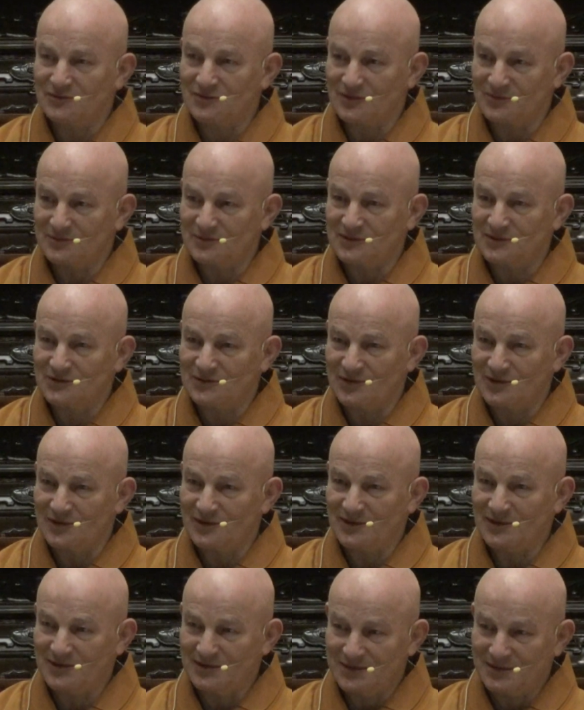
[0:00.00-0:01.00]
from the
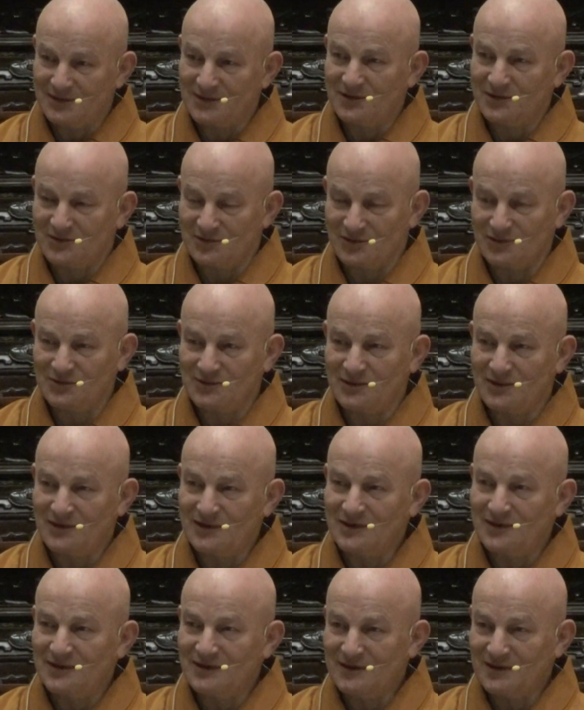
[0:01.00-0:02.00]
joy. So
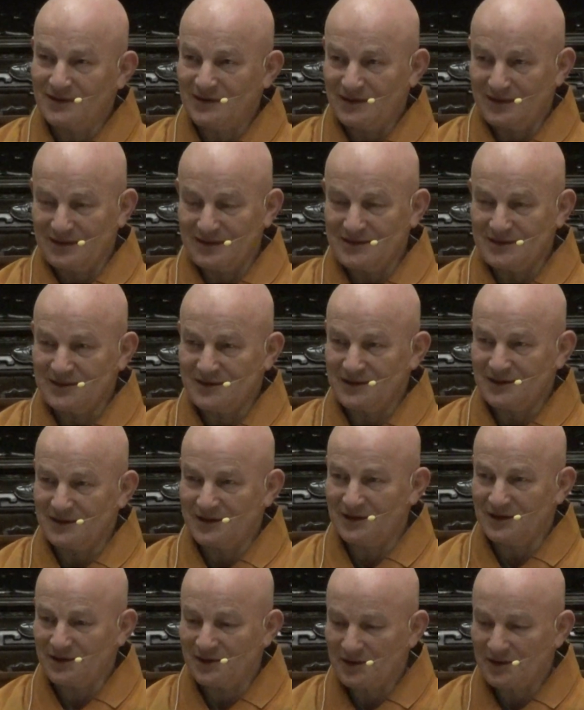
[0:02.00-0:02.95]
the